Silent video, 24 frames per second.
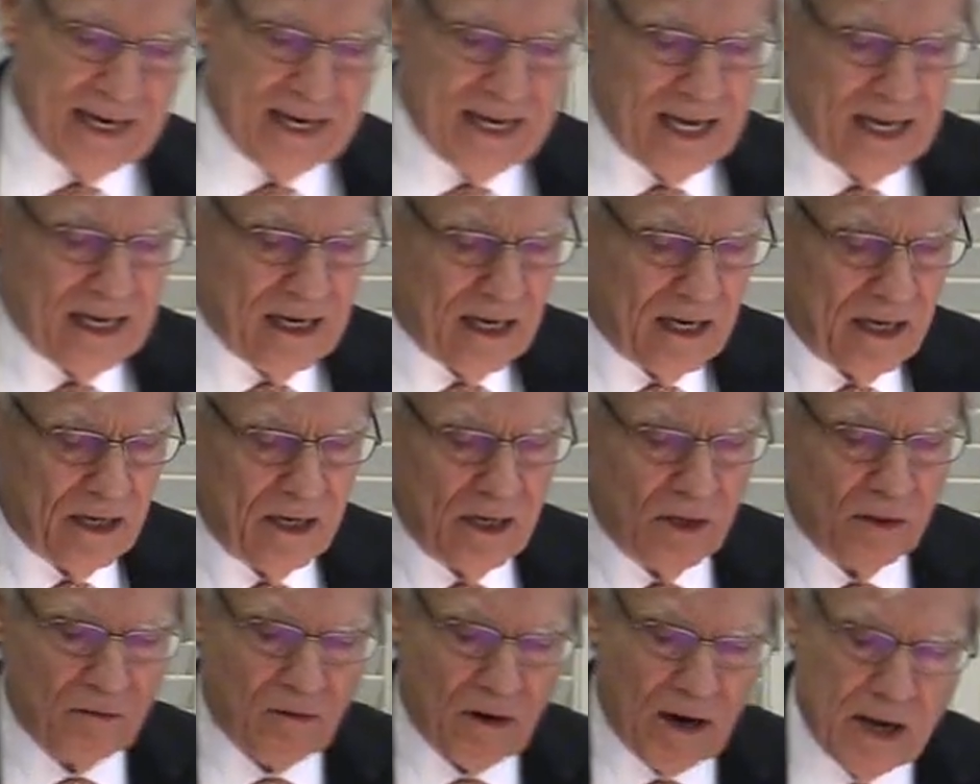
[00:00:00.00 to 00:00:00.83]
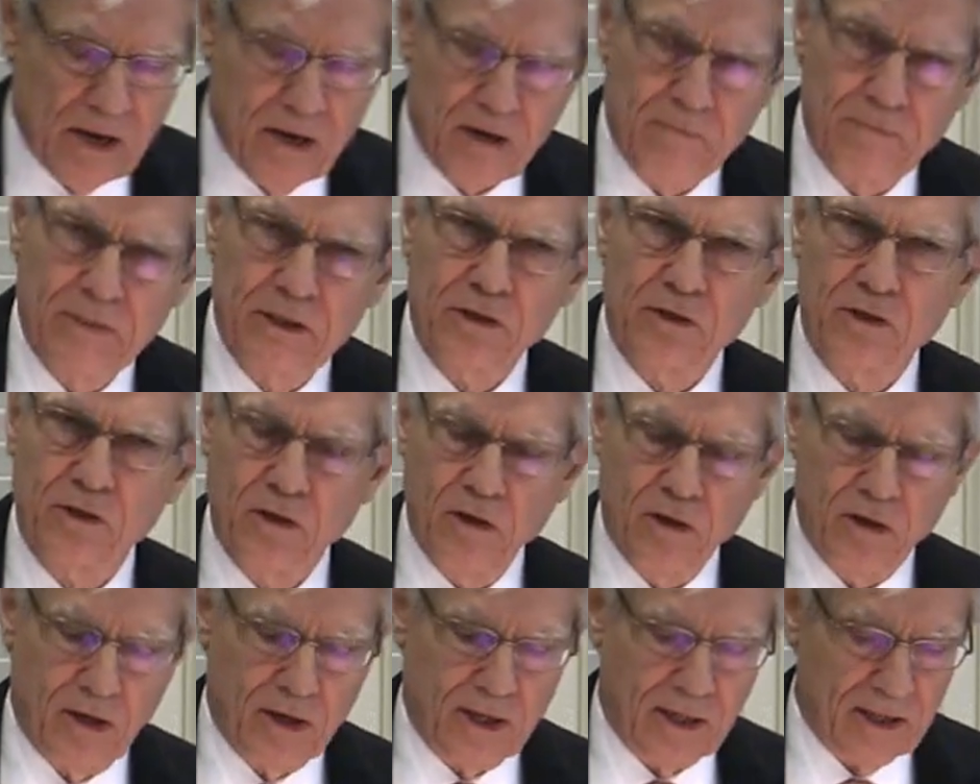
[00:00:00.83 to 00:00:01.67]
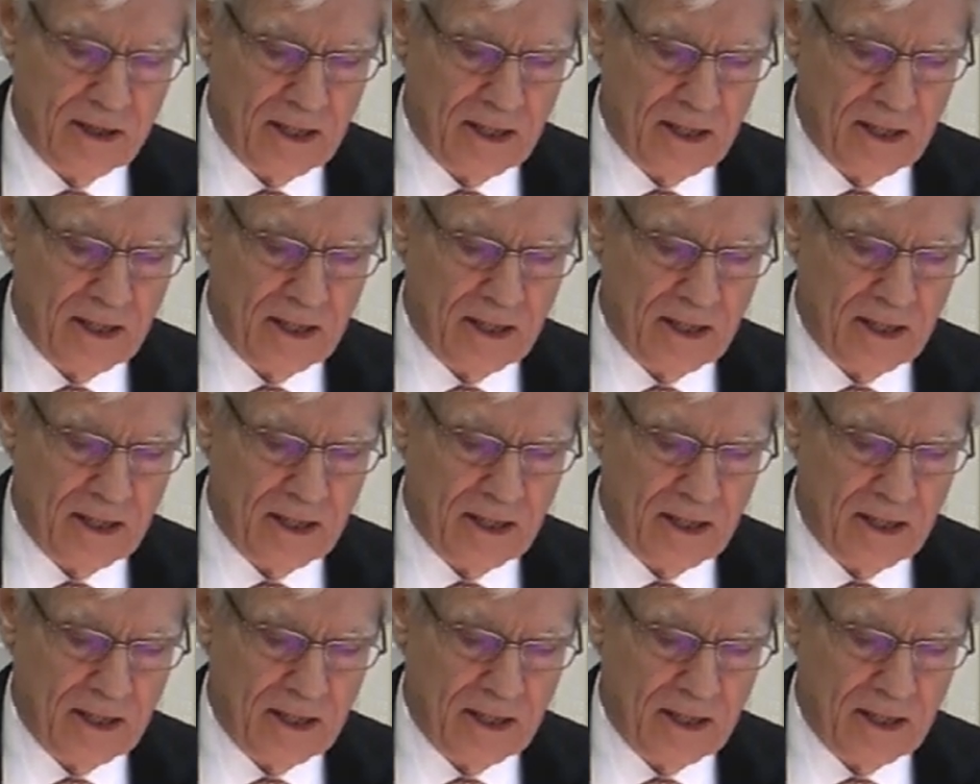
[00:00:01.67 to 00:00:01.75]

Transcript: needed greater maturity,